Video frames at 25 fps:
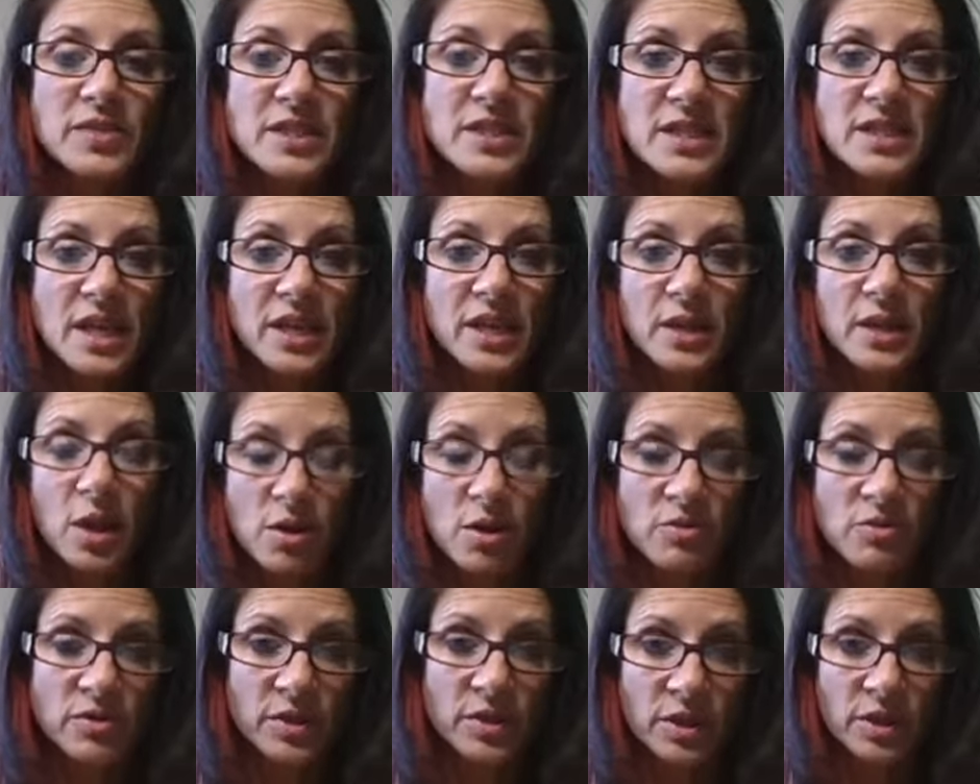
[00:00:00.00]
said
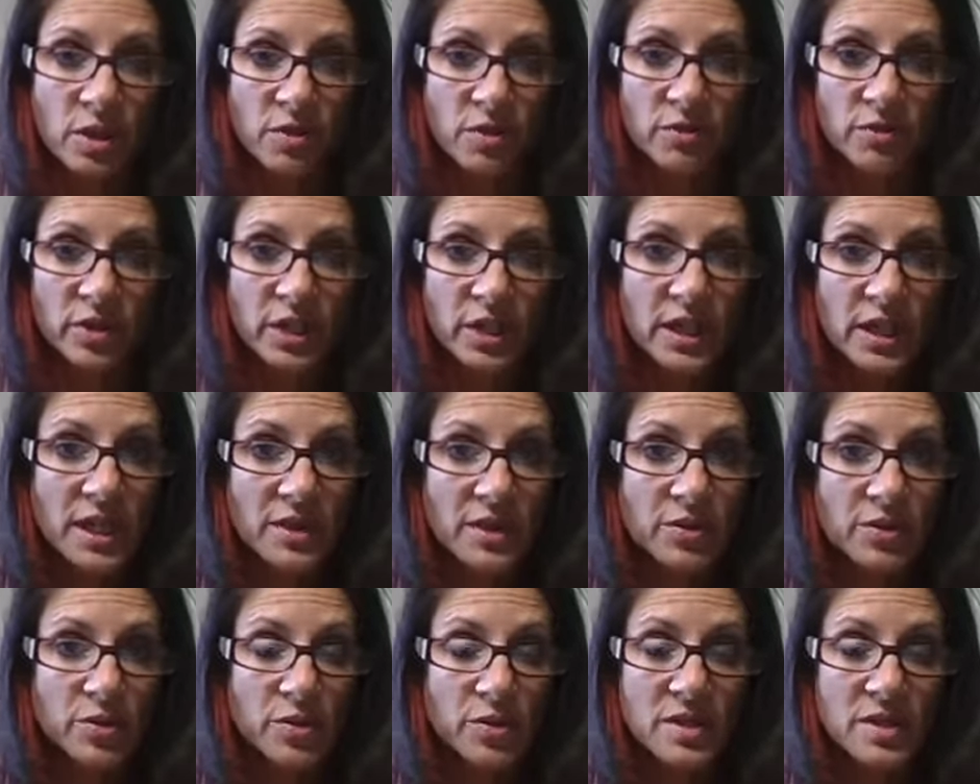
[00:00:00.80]
over and over
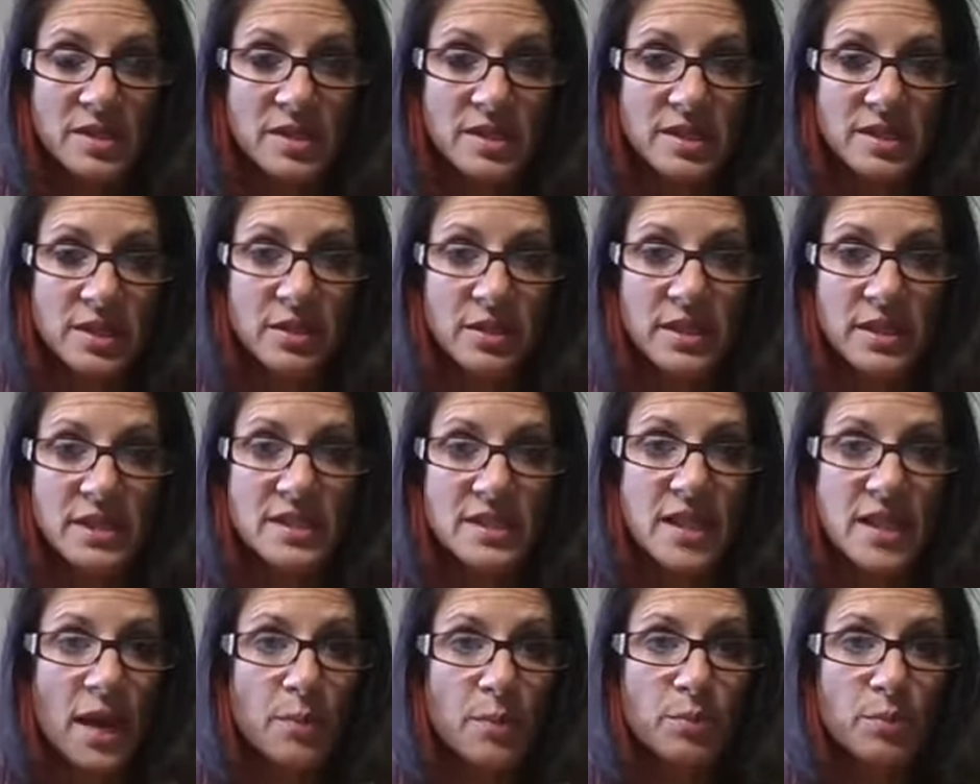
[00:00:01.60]
again through this
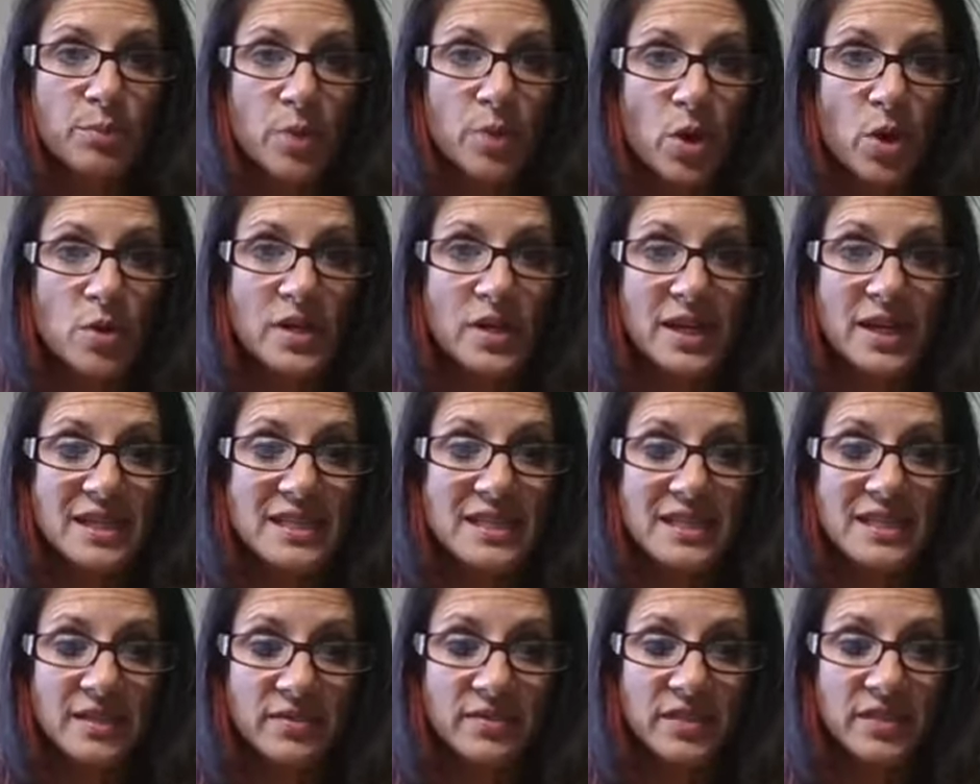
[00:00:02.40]
series that
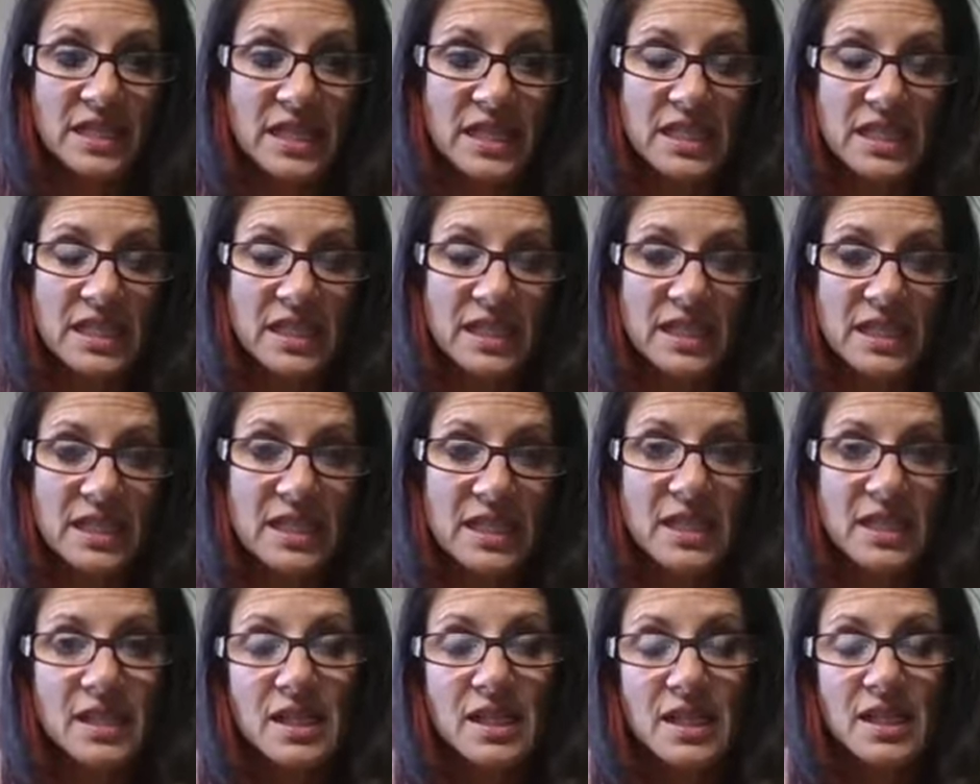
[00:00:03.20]
productivity
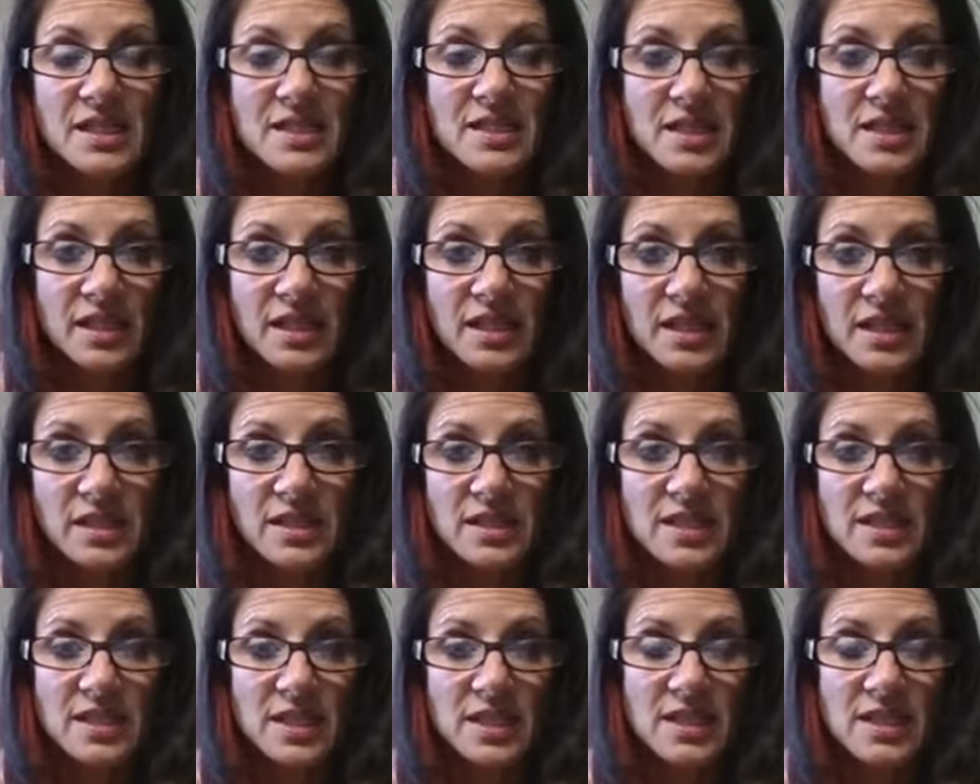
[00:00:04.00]
is the key
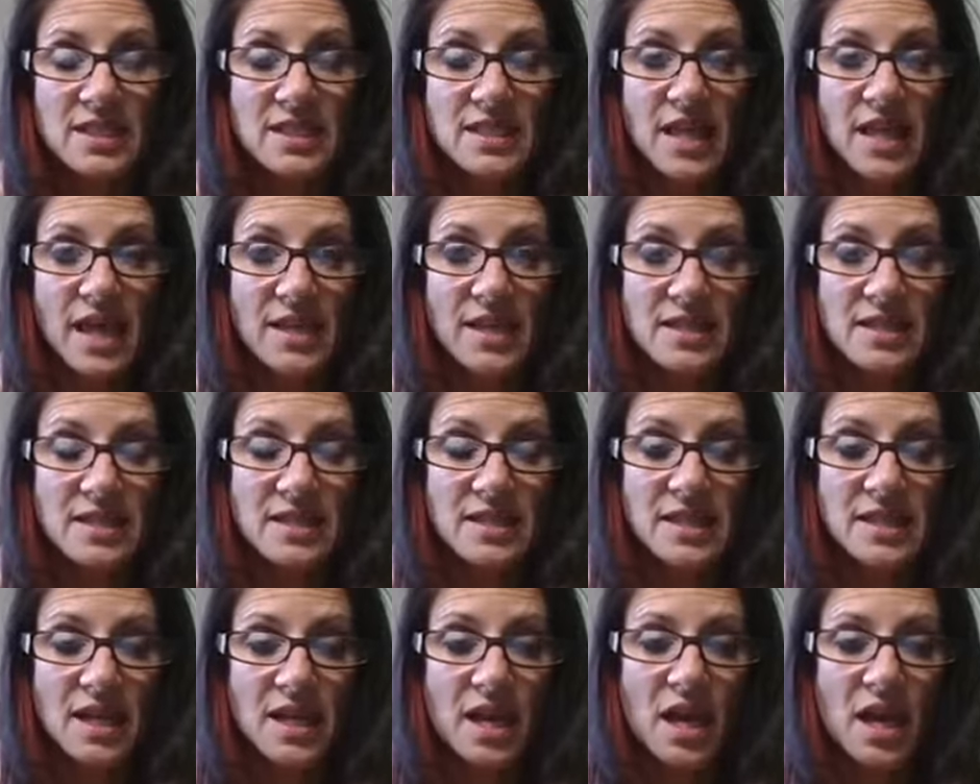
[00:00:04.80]
to
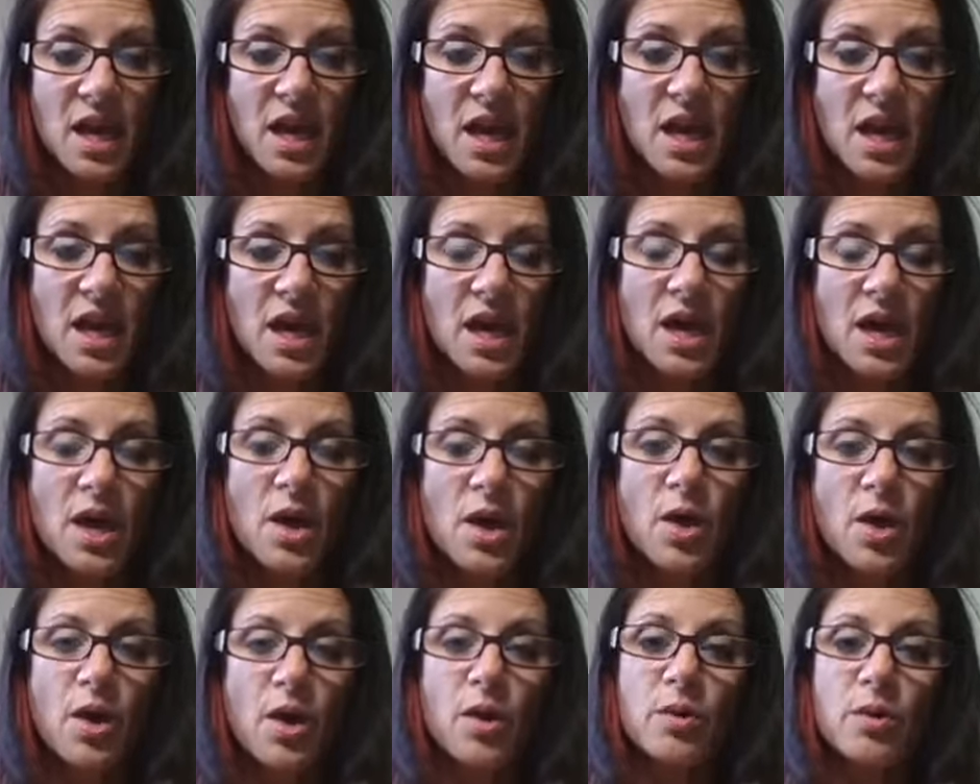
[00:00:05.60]
success.
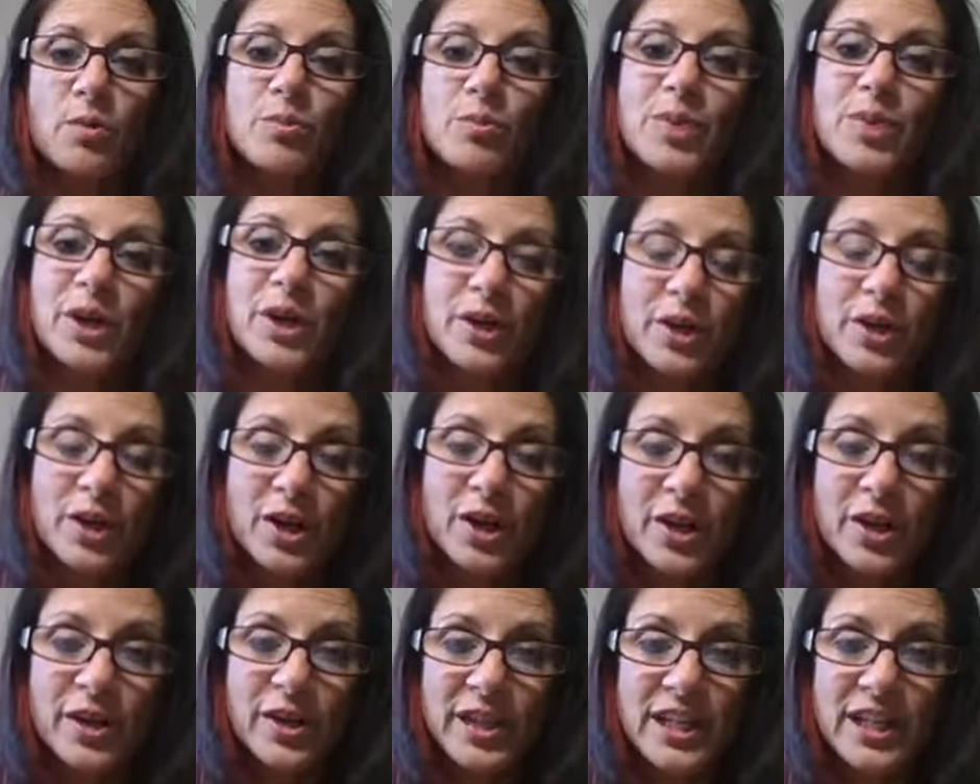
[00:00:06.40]
But
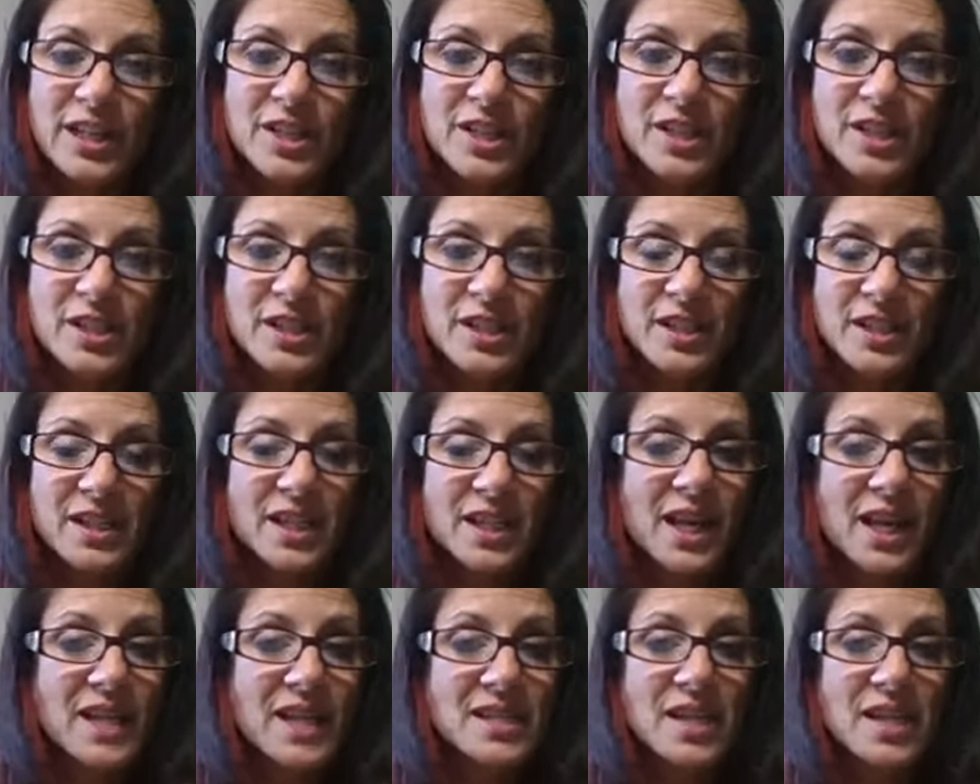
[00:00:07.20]
courage
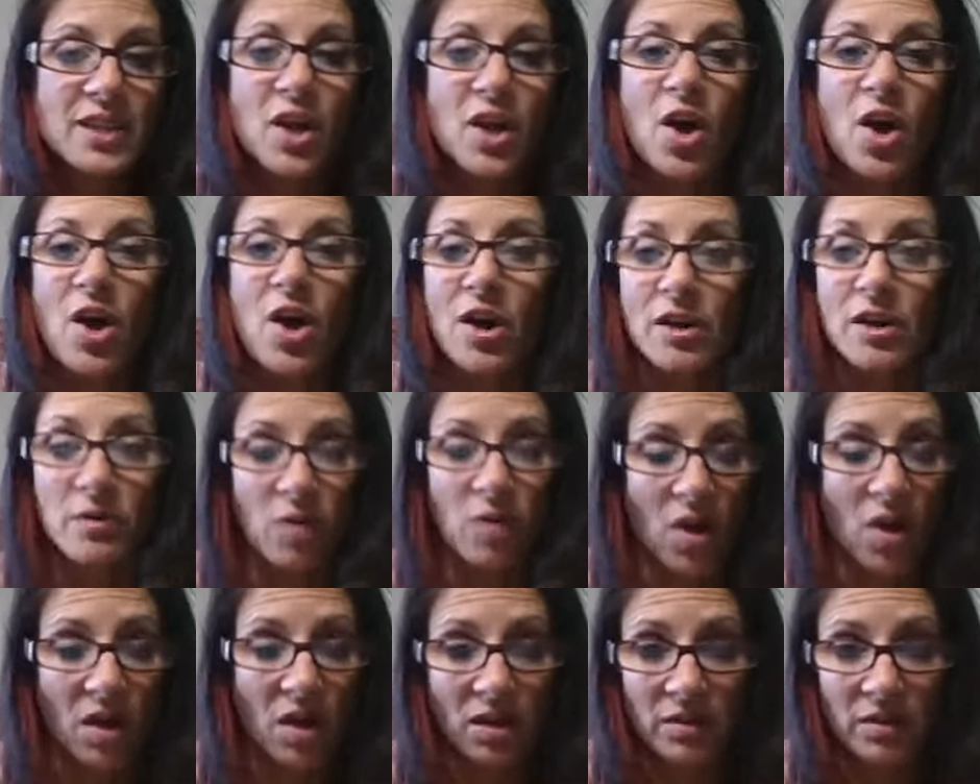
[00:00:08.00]
is at the heart
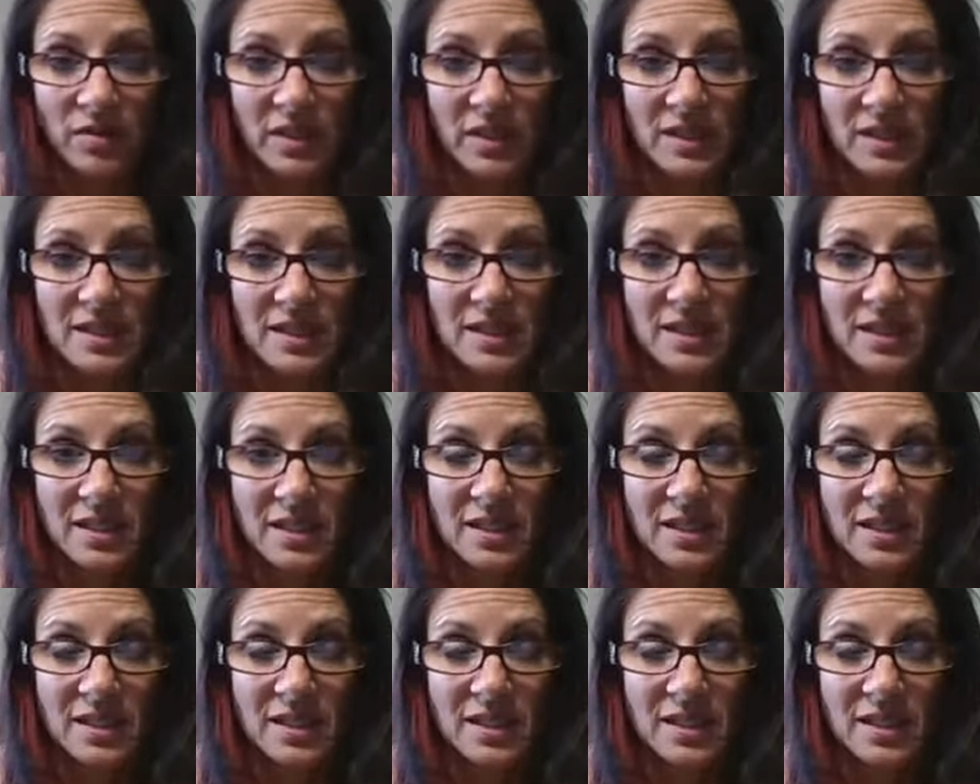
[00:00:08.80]
of all of it.